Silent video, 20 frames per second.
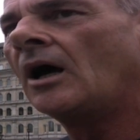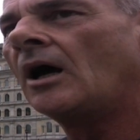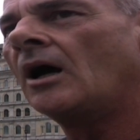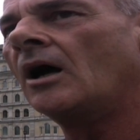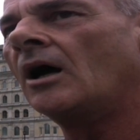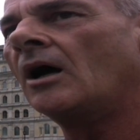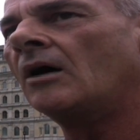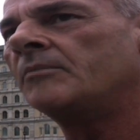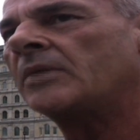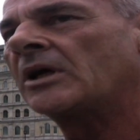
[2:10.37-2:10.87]

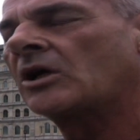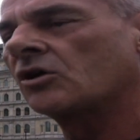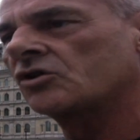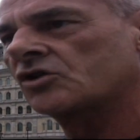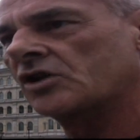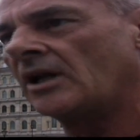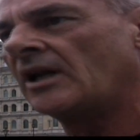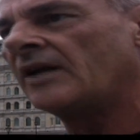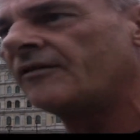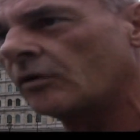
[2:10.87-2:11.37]
um,
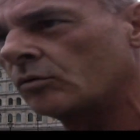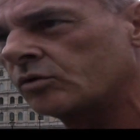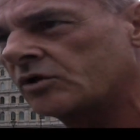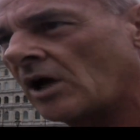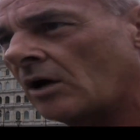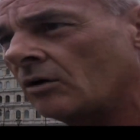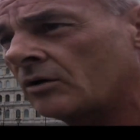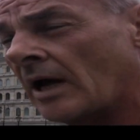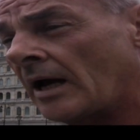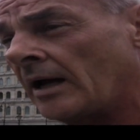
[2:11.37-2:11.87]
because the liver was
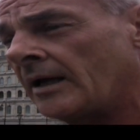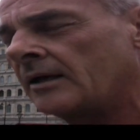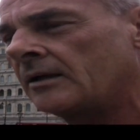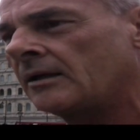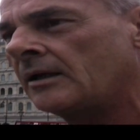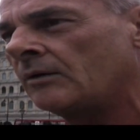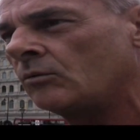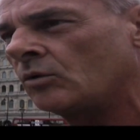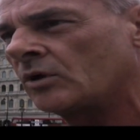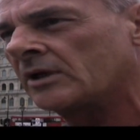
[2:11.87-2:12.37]
okay
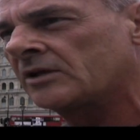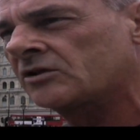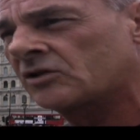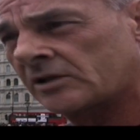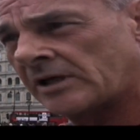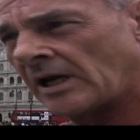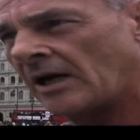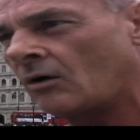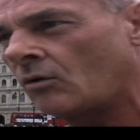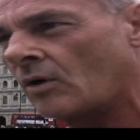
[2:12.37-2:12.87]
and it would
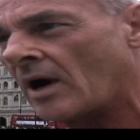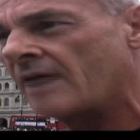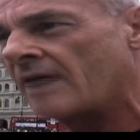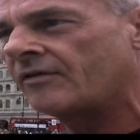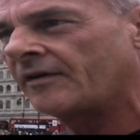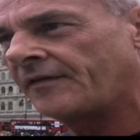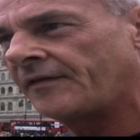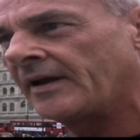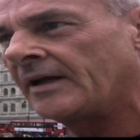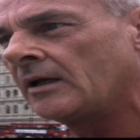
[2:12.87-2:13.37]
tell
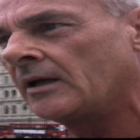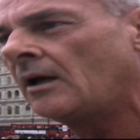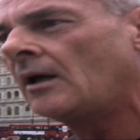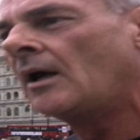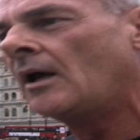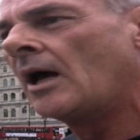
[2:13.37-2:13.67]
everything